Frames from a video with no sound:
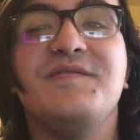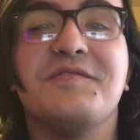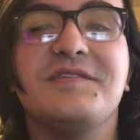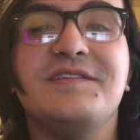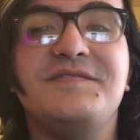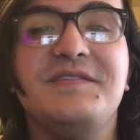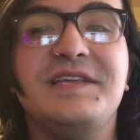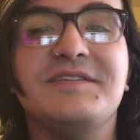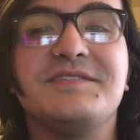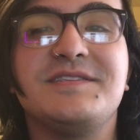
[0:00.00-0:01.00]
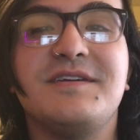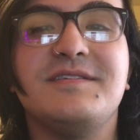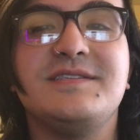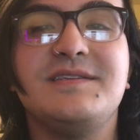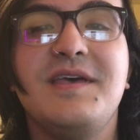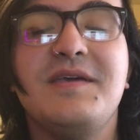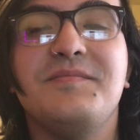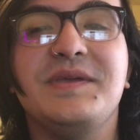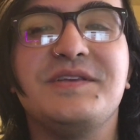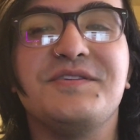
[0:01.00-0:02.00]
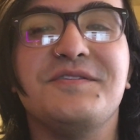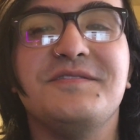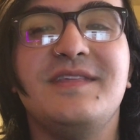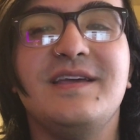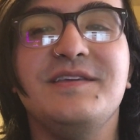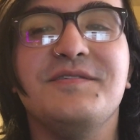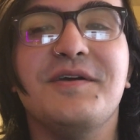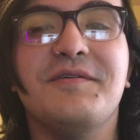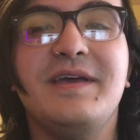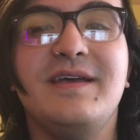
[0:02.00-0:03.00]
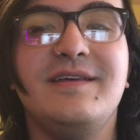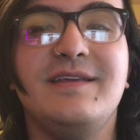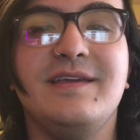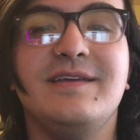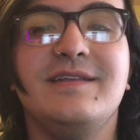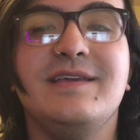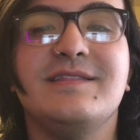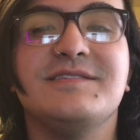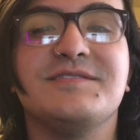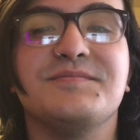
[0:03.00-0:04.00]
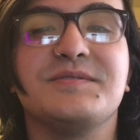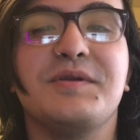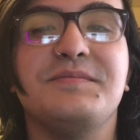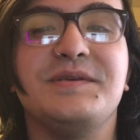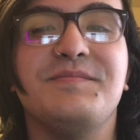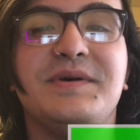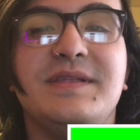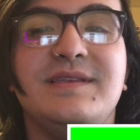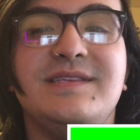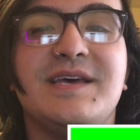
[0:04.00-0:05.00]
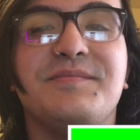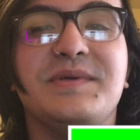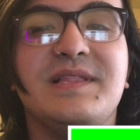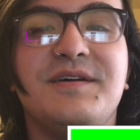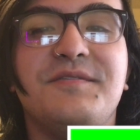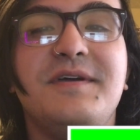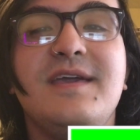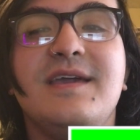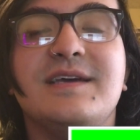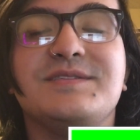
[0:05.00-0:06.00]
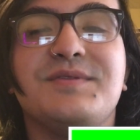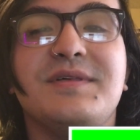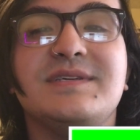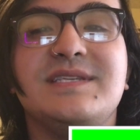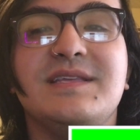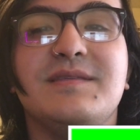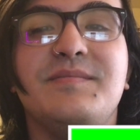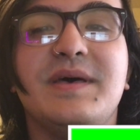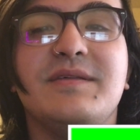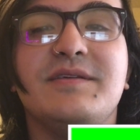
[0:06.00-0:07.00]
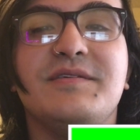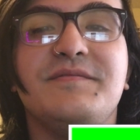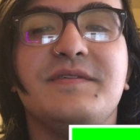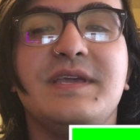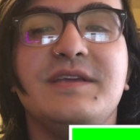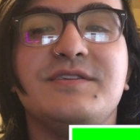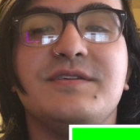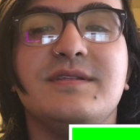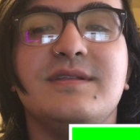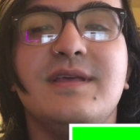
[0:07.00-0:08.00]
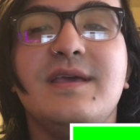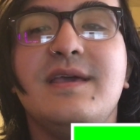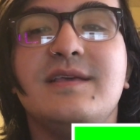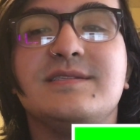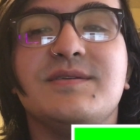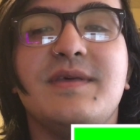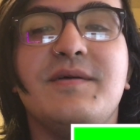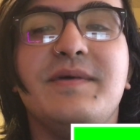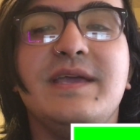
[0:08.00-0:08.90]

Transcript: Before this video starts, make sure that you go ahead and hit the subscription button down below, as well as hit the bell notification so that way